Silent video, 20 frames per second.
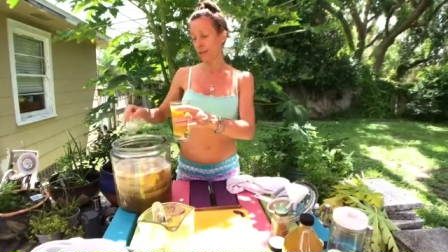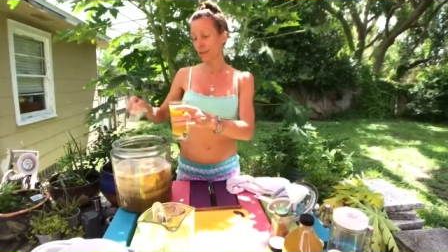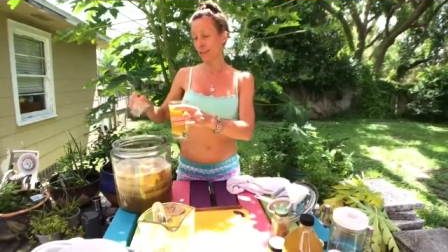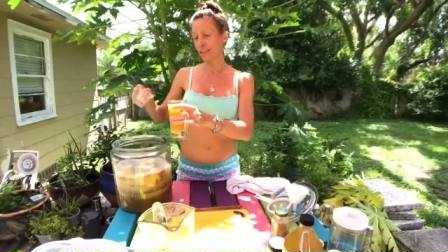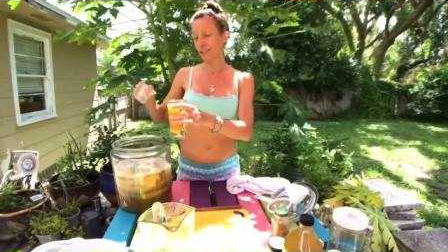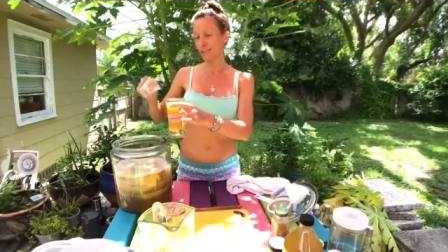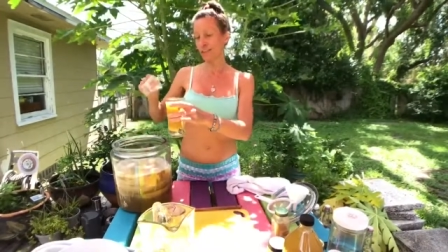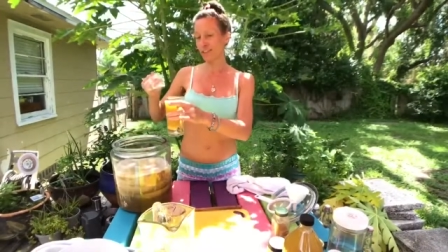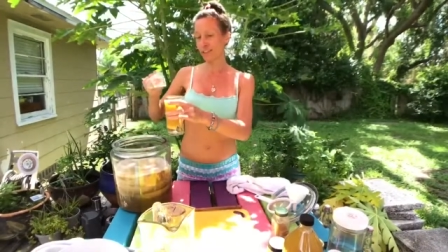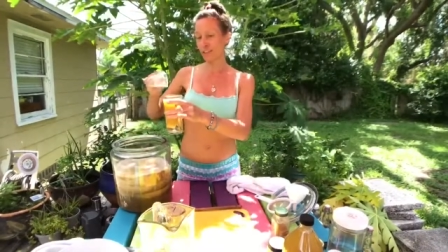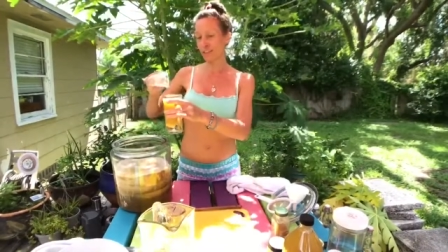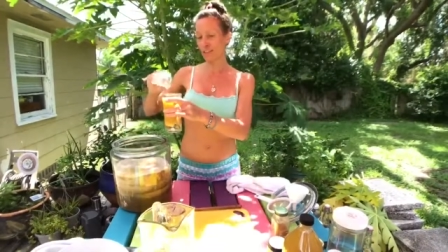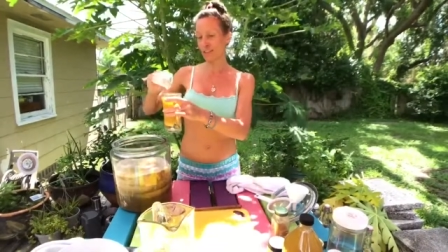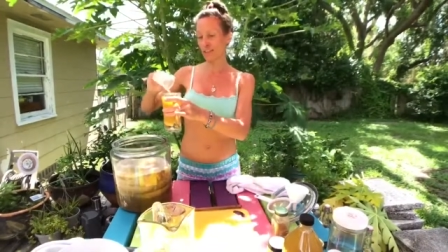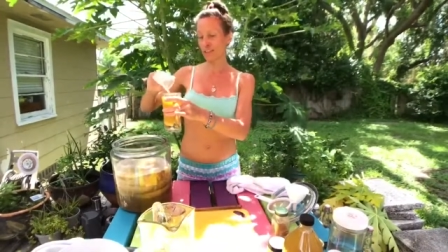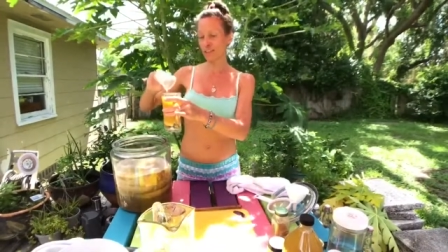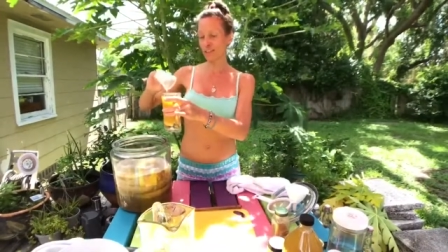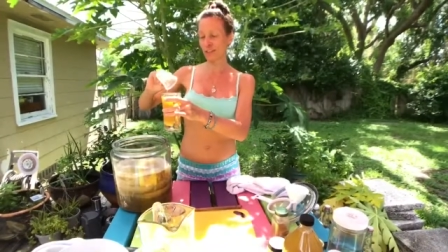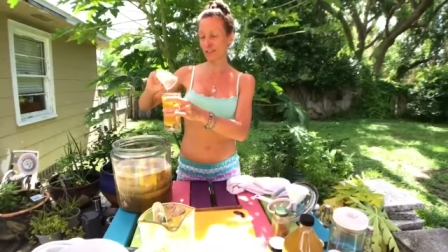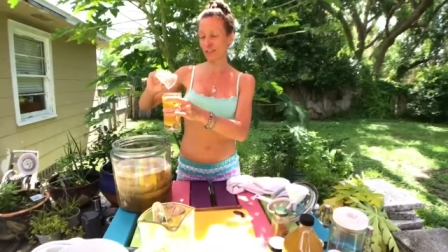And she
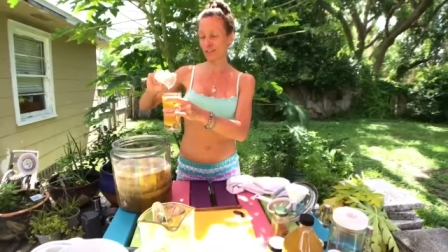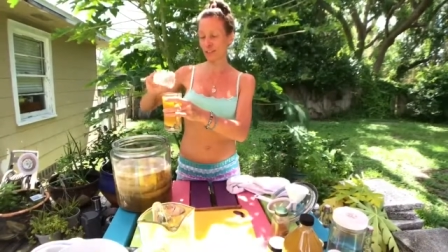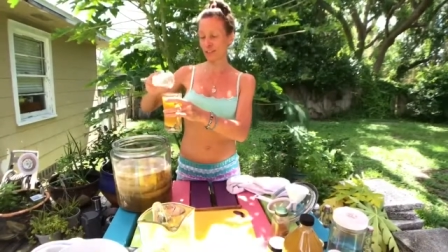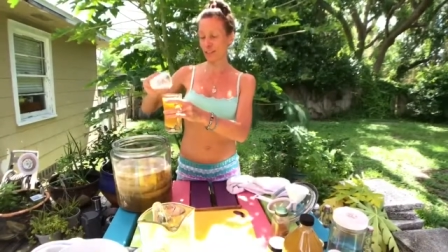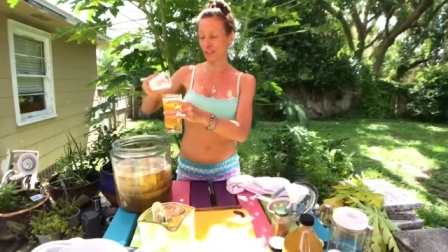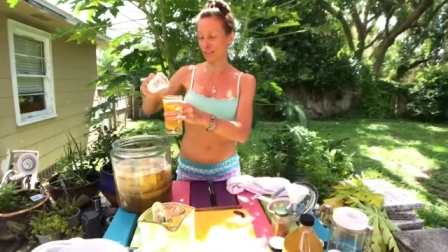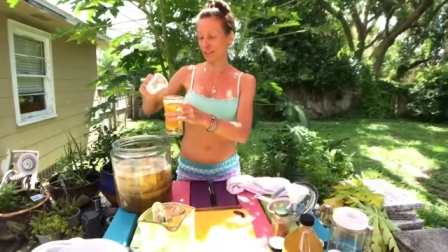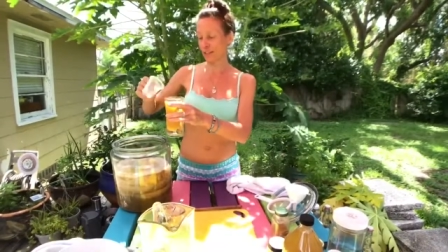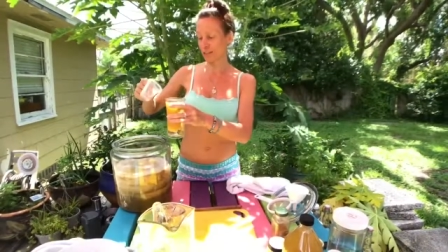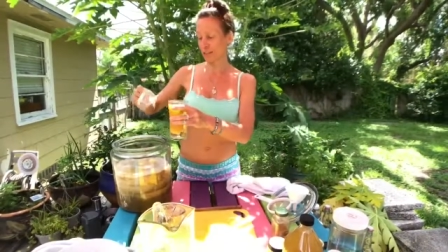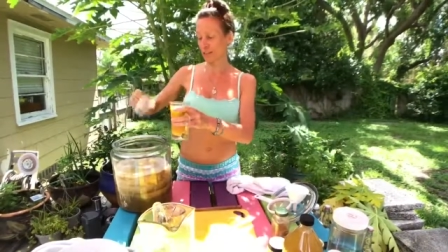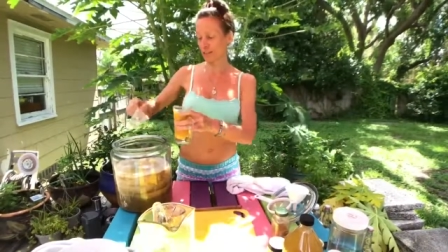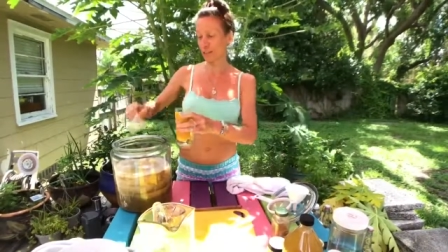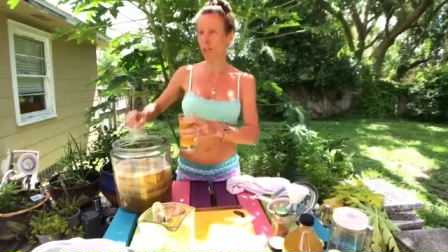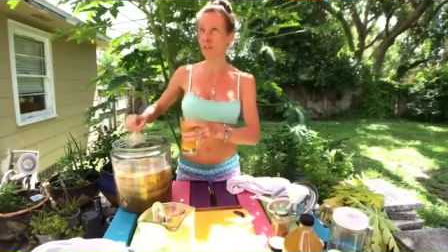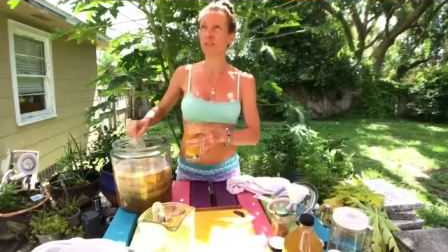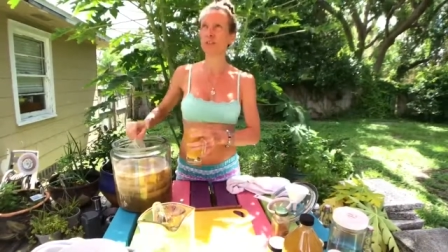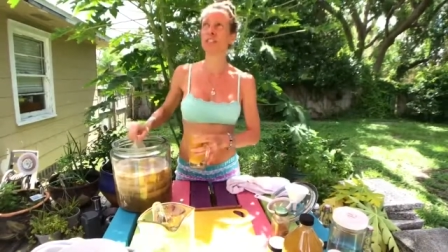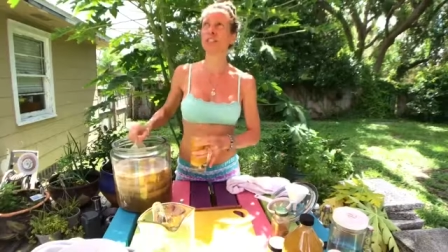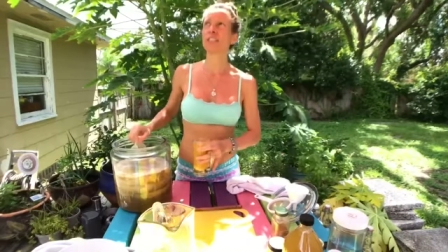sends she sends,
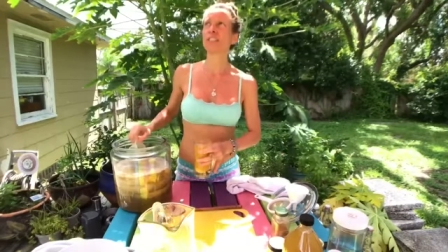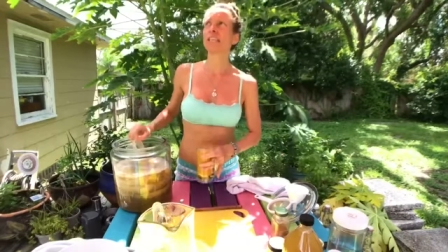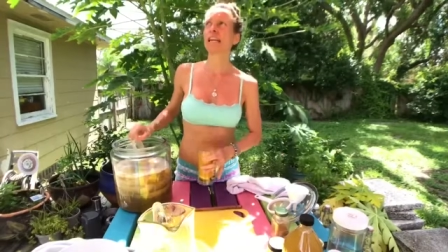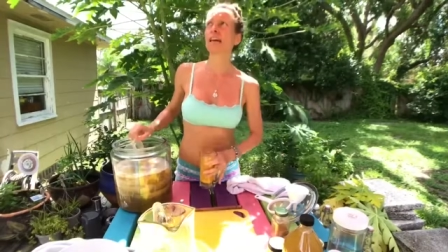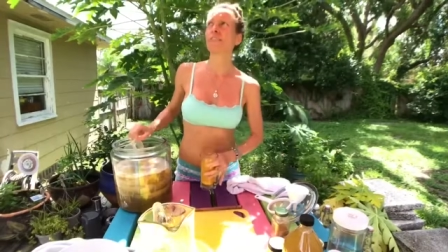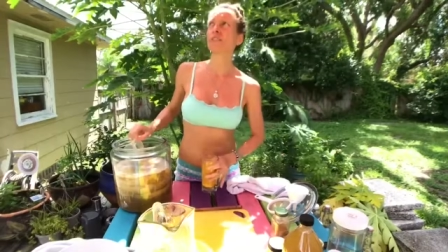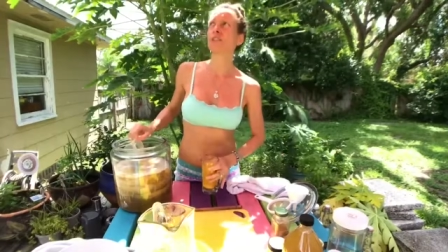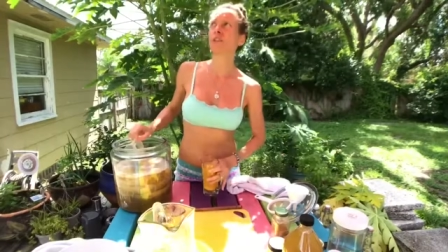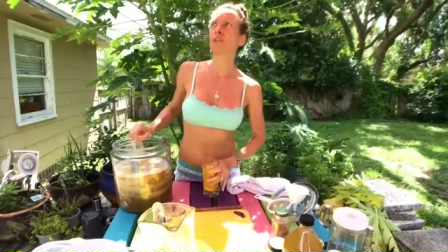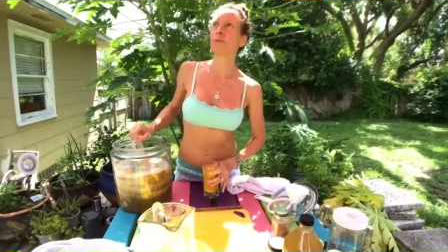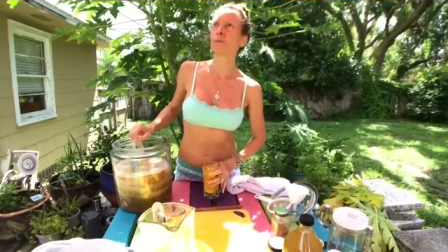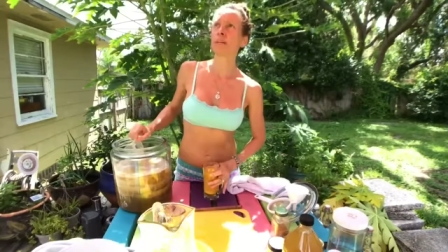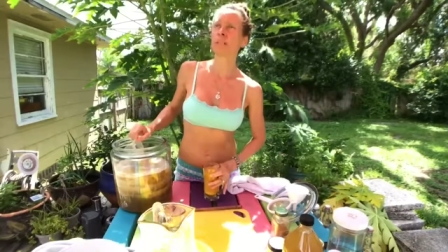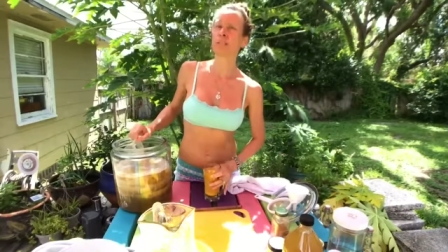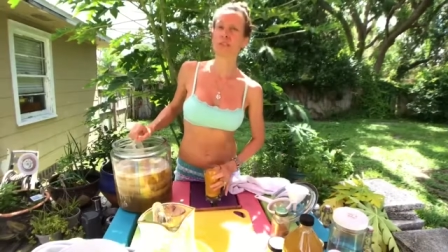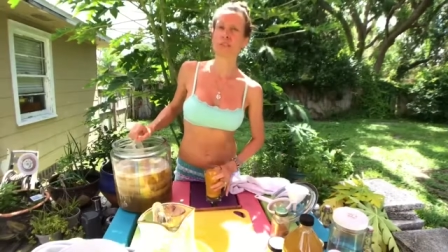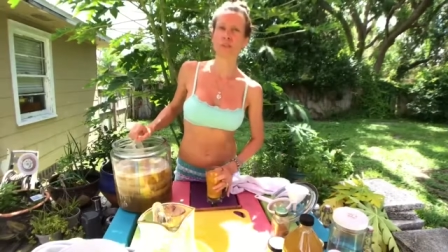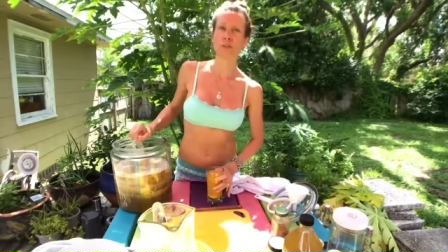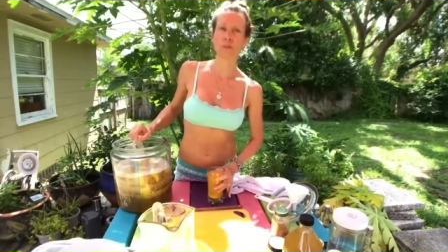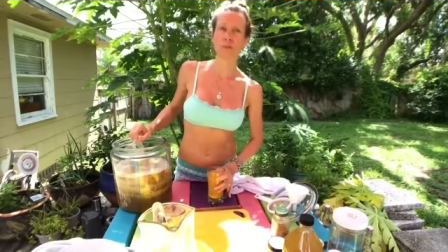no, she didn't have a SCOBY. I
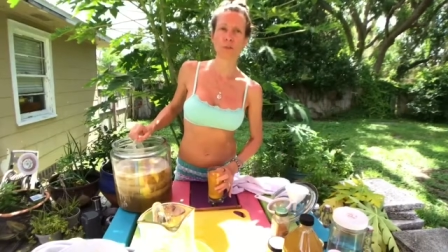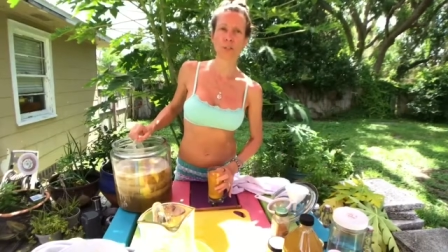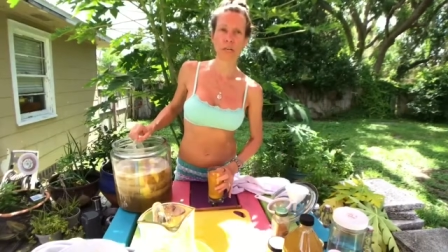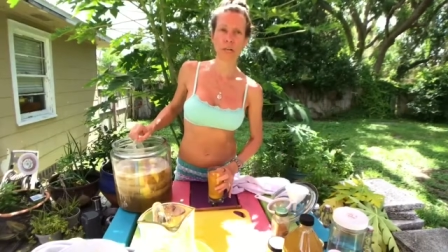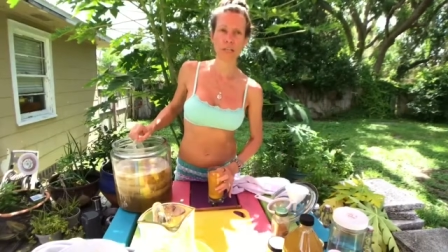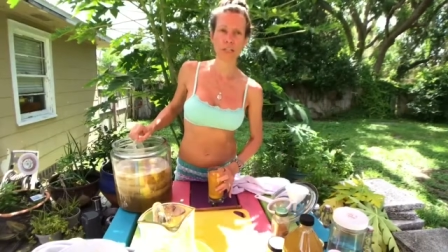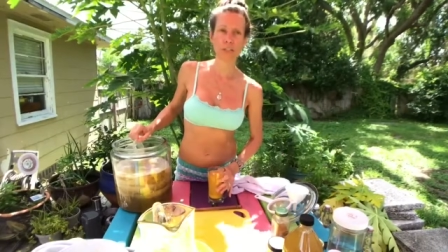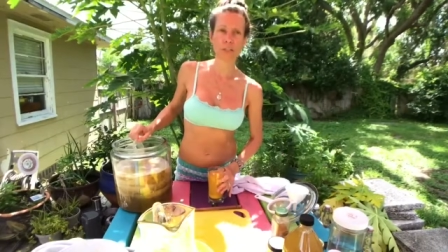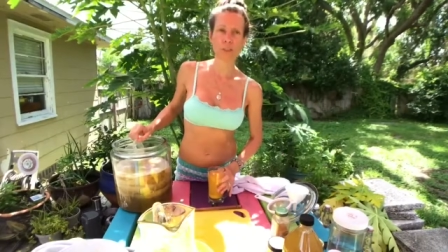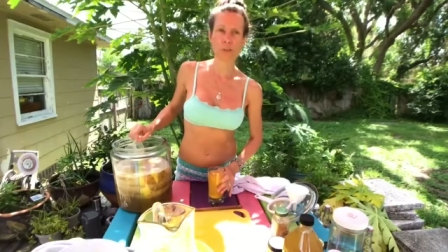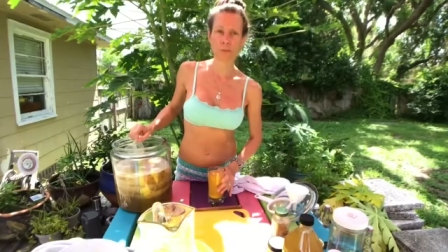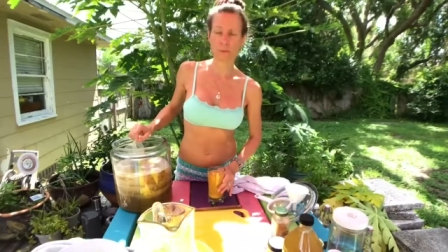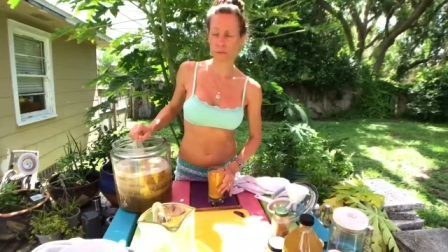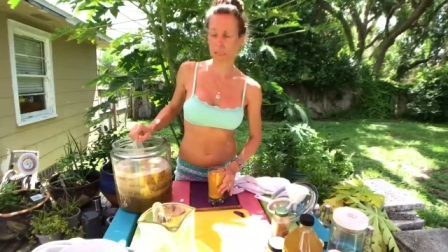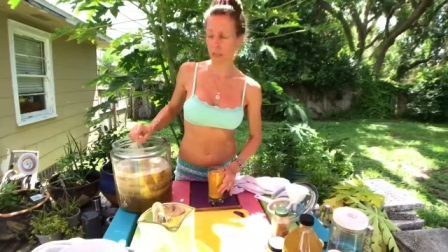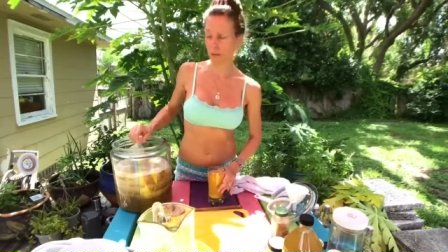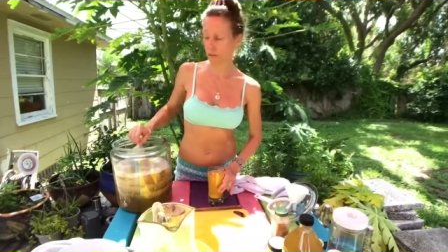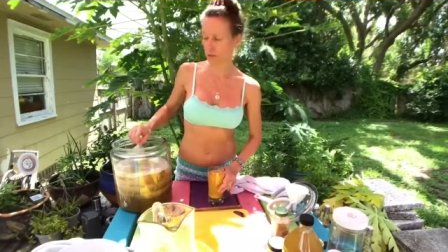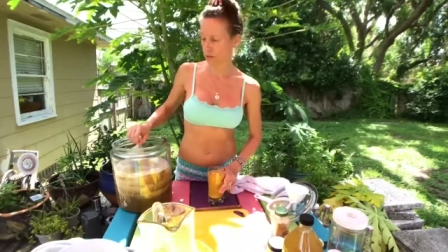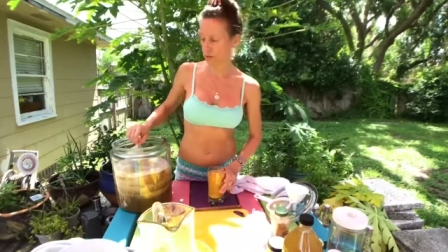just told her how to do it
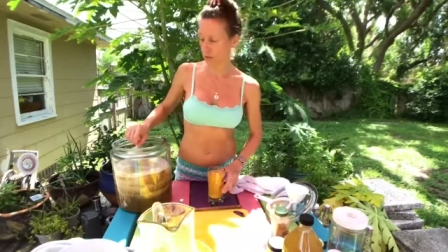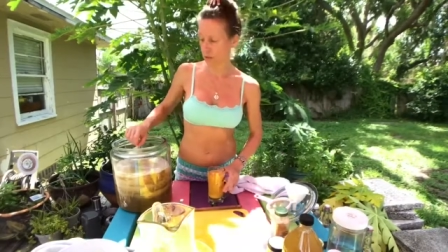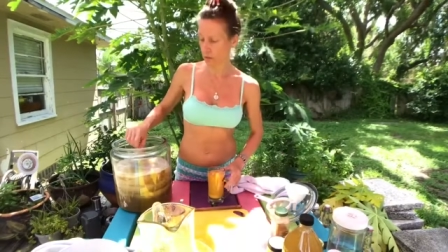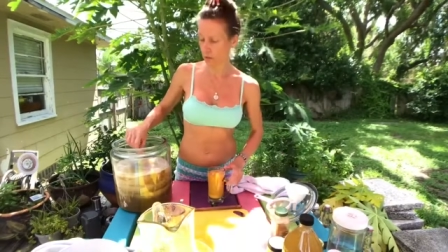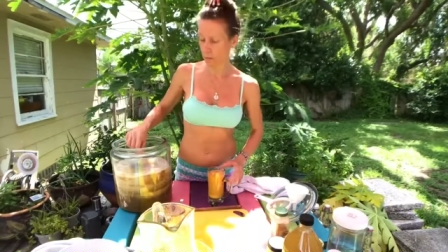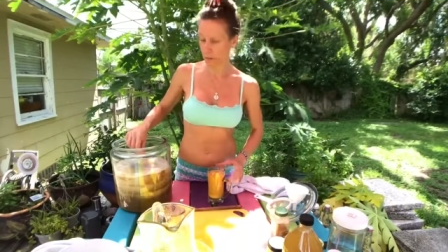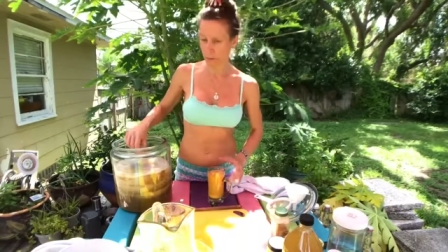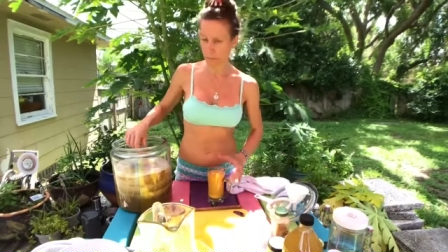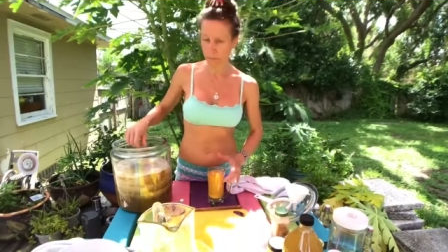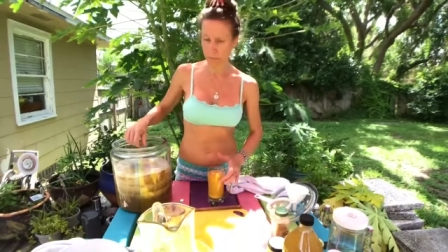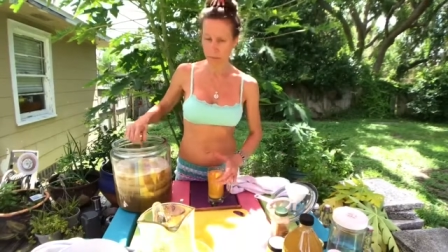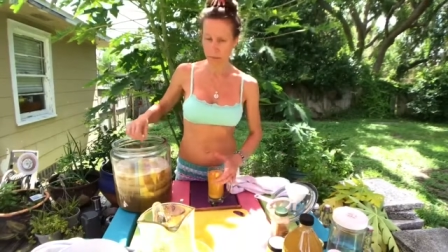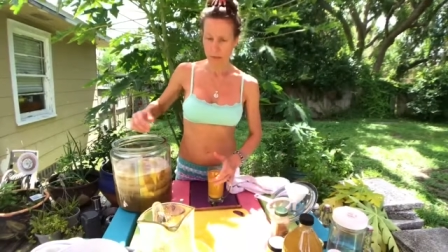without the SCOBY.